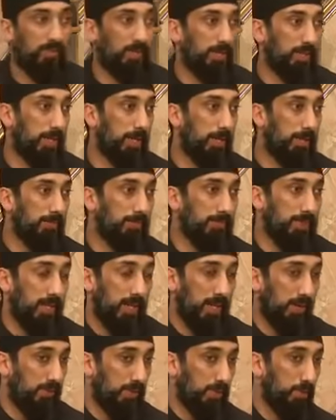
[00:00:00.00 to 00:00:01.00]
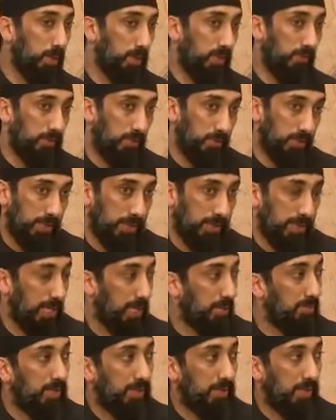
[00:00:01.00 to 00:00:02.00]
of Allah. Every one of you that
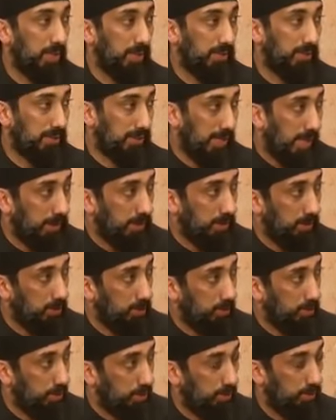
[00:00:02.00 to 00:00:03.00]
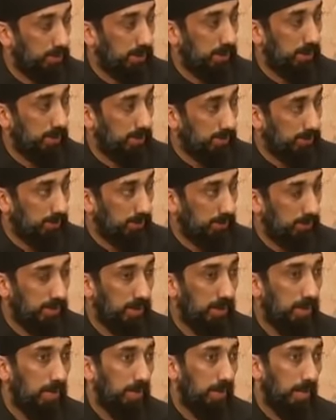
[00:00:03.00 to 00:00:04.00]
came and sat in the durus and listened,
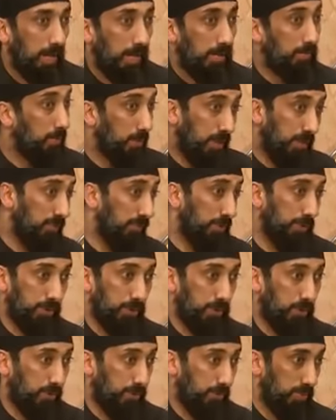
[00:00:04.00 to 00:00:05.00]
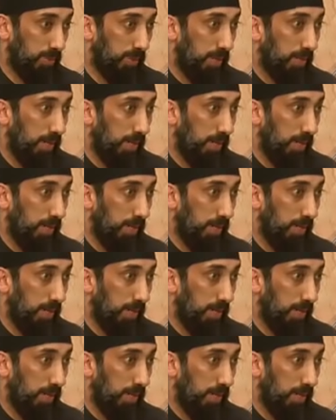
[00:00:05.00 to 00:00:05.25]
I'm grateful to you.